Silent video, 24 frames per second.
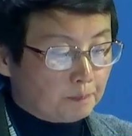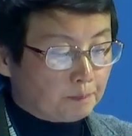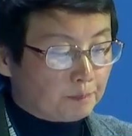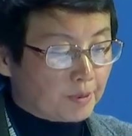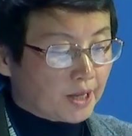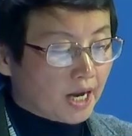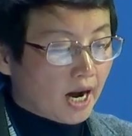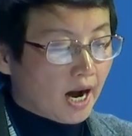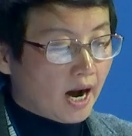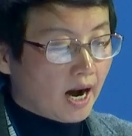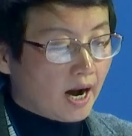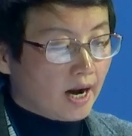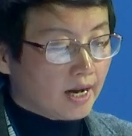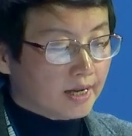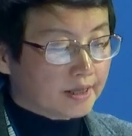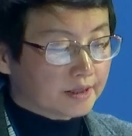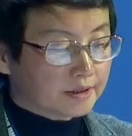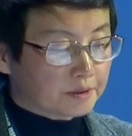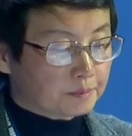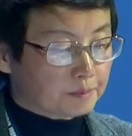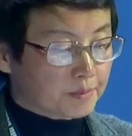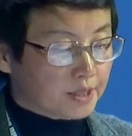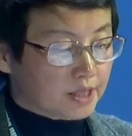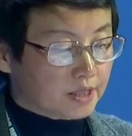
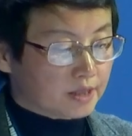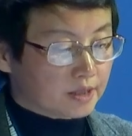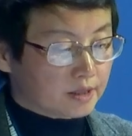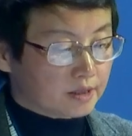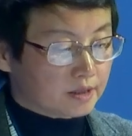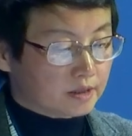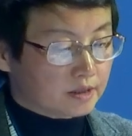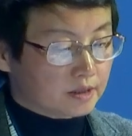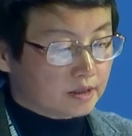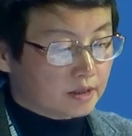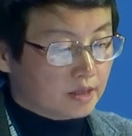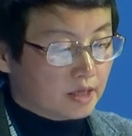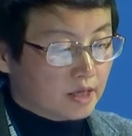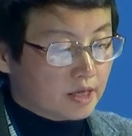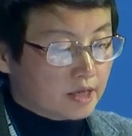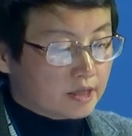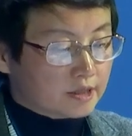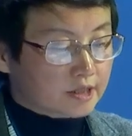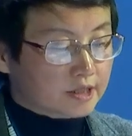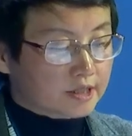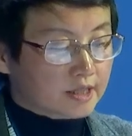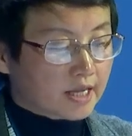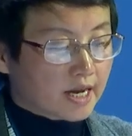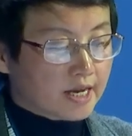Behind me
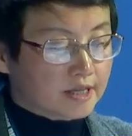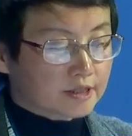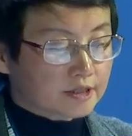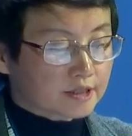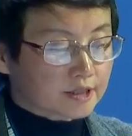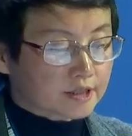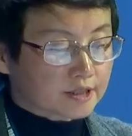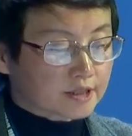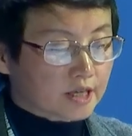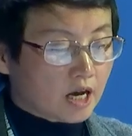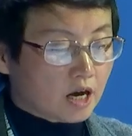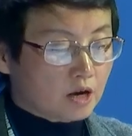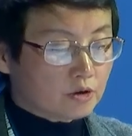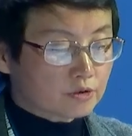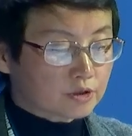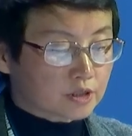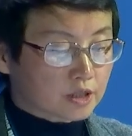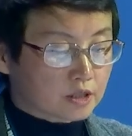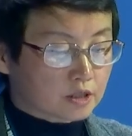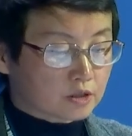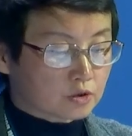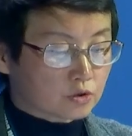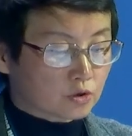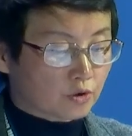stand
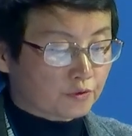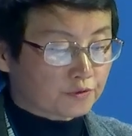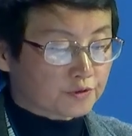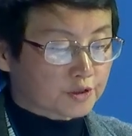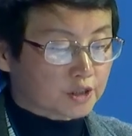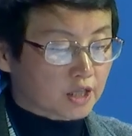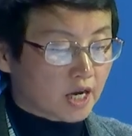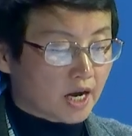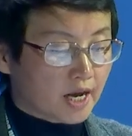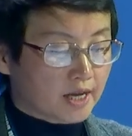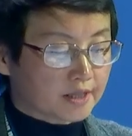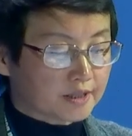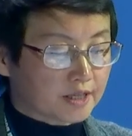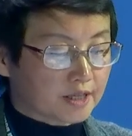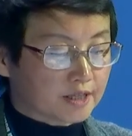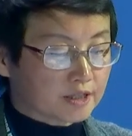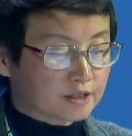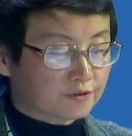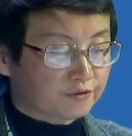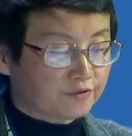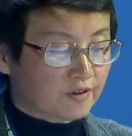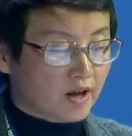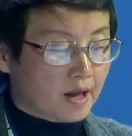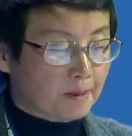thousands of Chinese
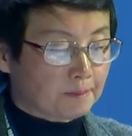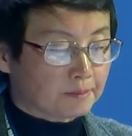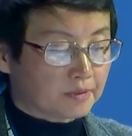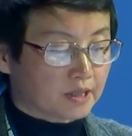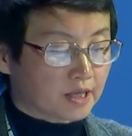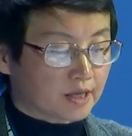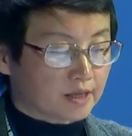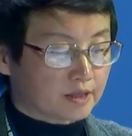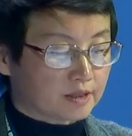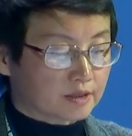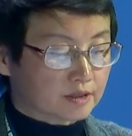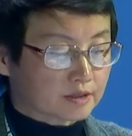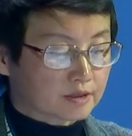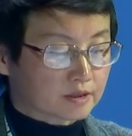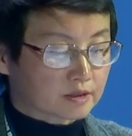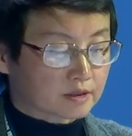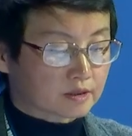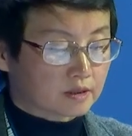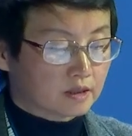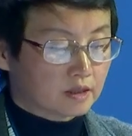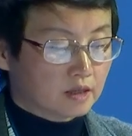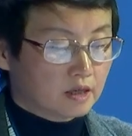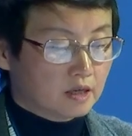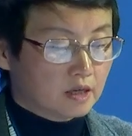families
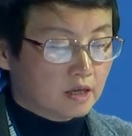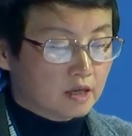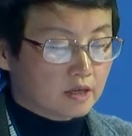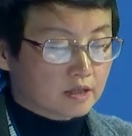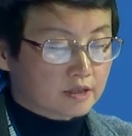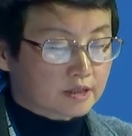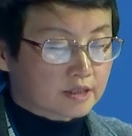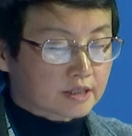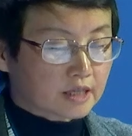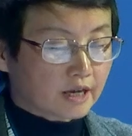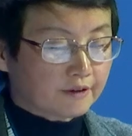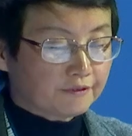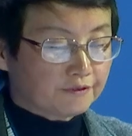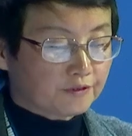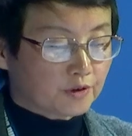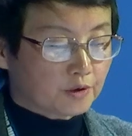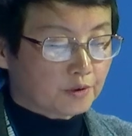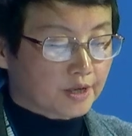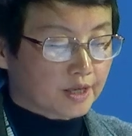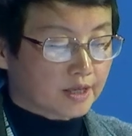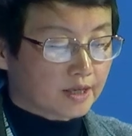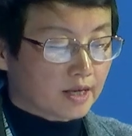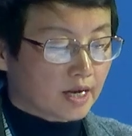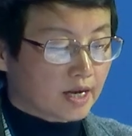
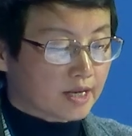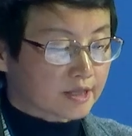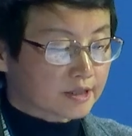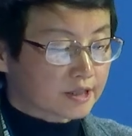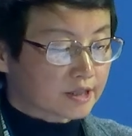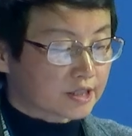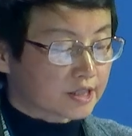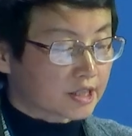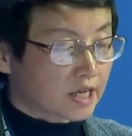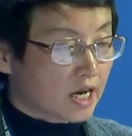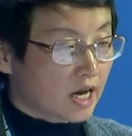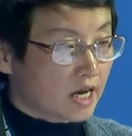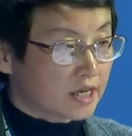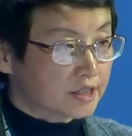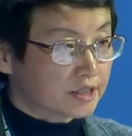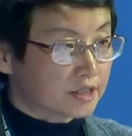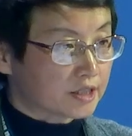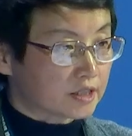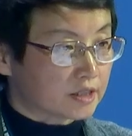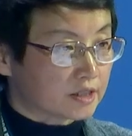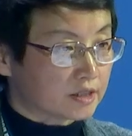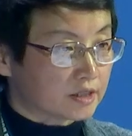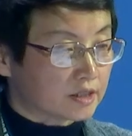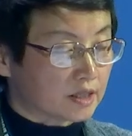suffering as
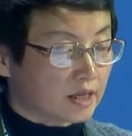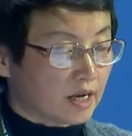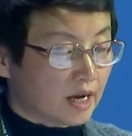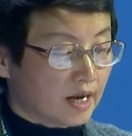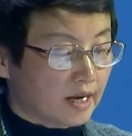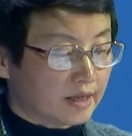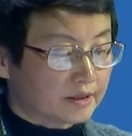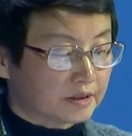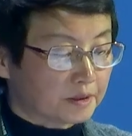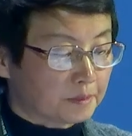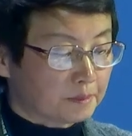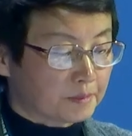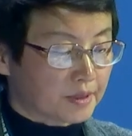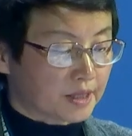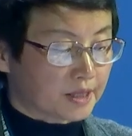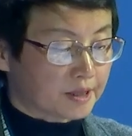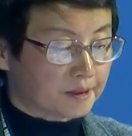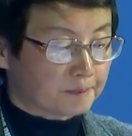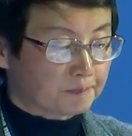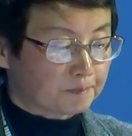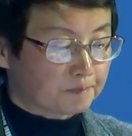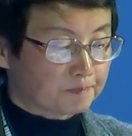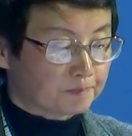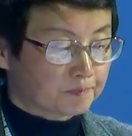Jiaxi and
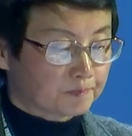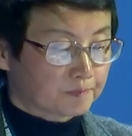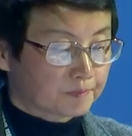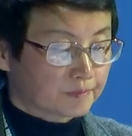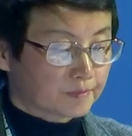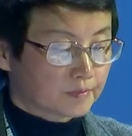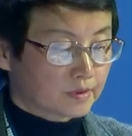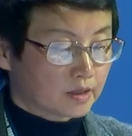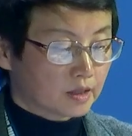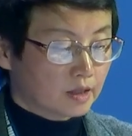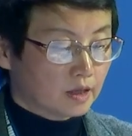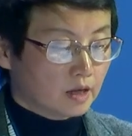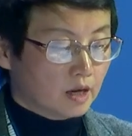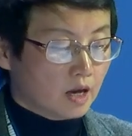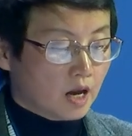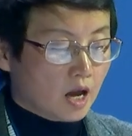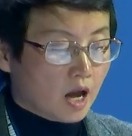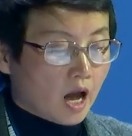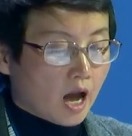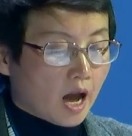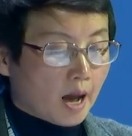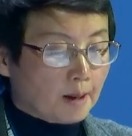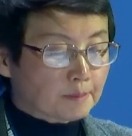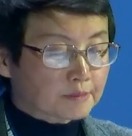me.
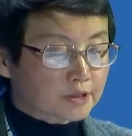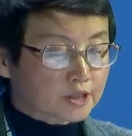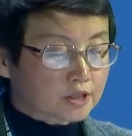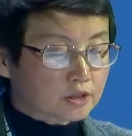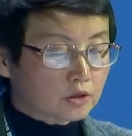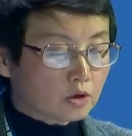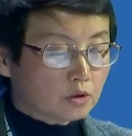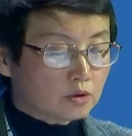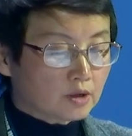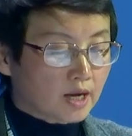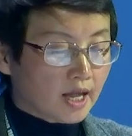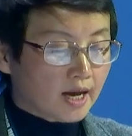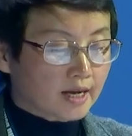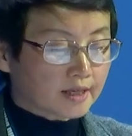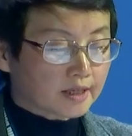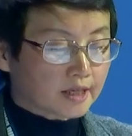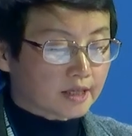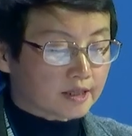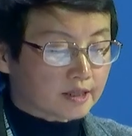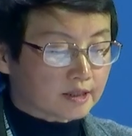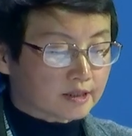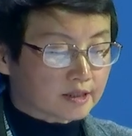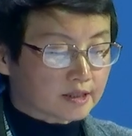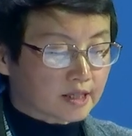I'm so
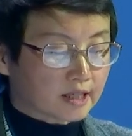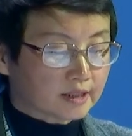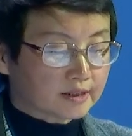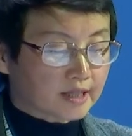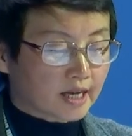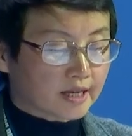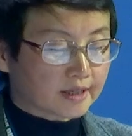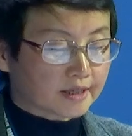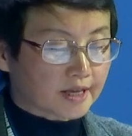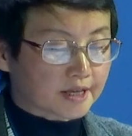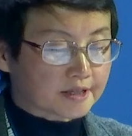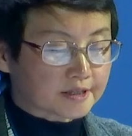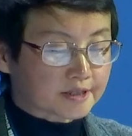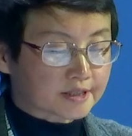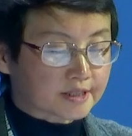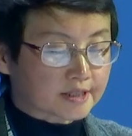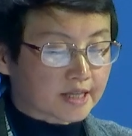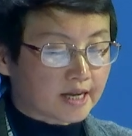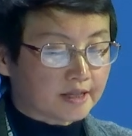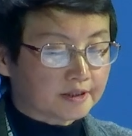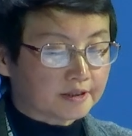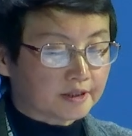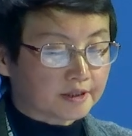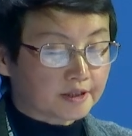lucky that I can
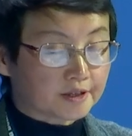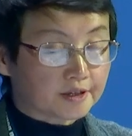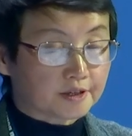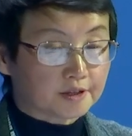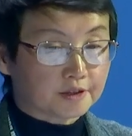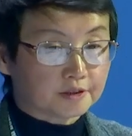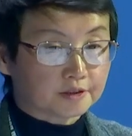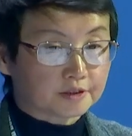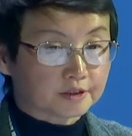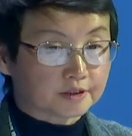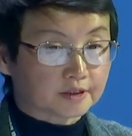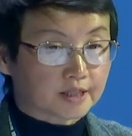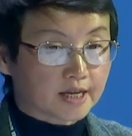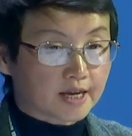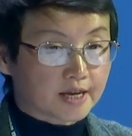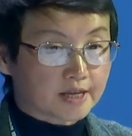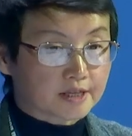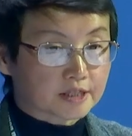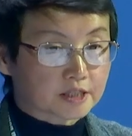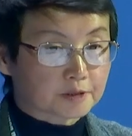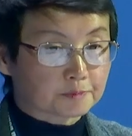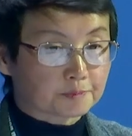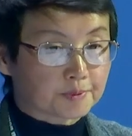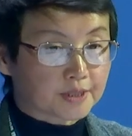stand here today
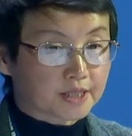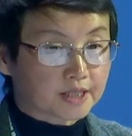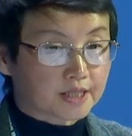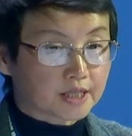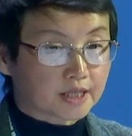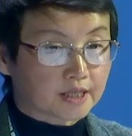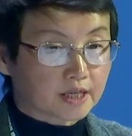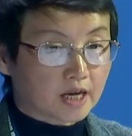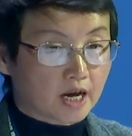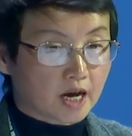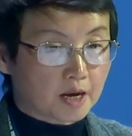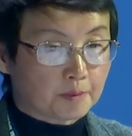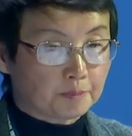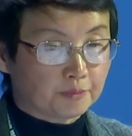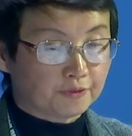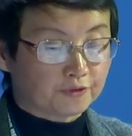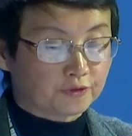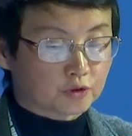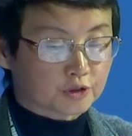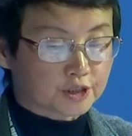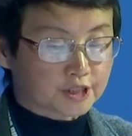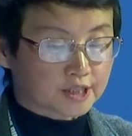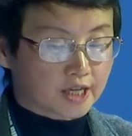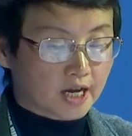speaking up
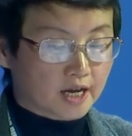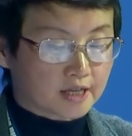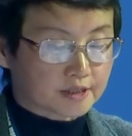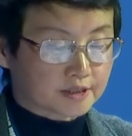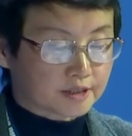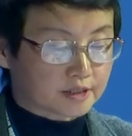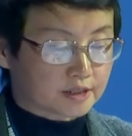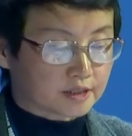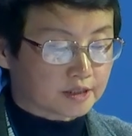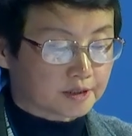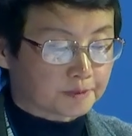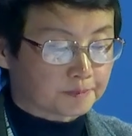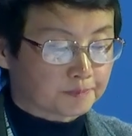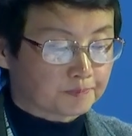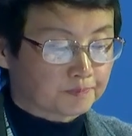for Jiaxi.